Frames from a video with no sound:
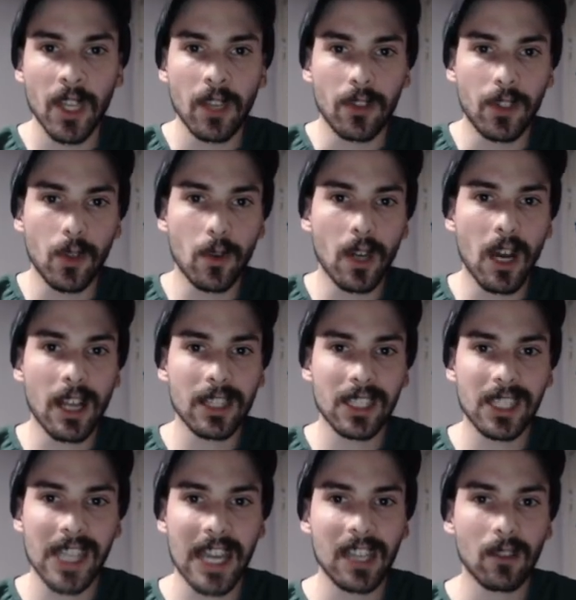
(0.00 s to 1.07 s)
UConn's
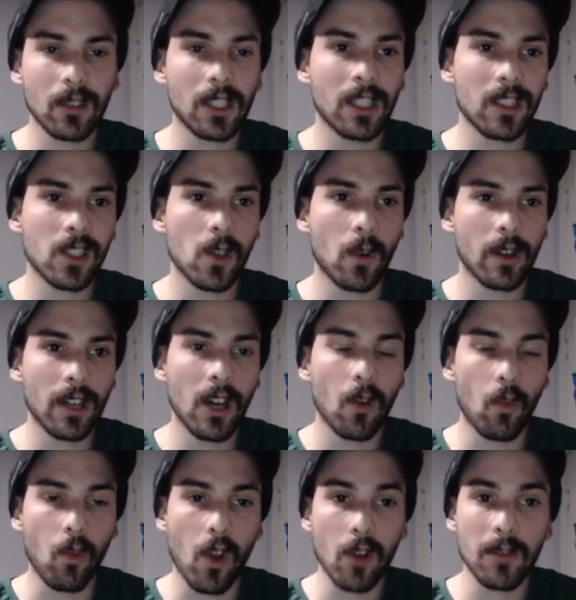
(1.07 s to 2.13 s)
second leading scorer, though,
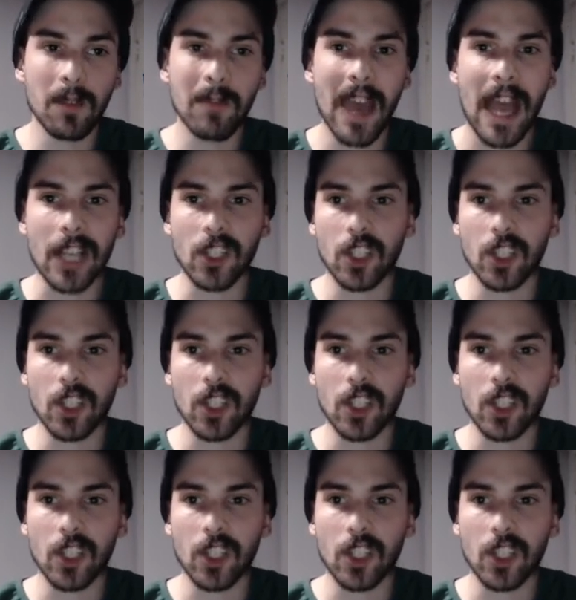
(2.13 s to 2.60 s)
will be back,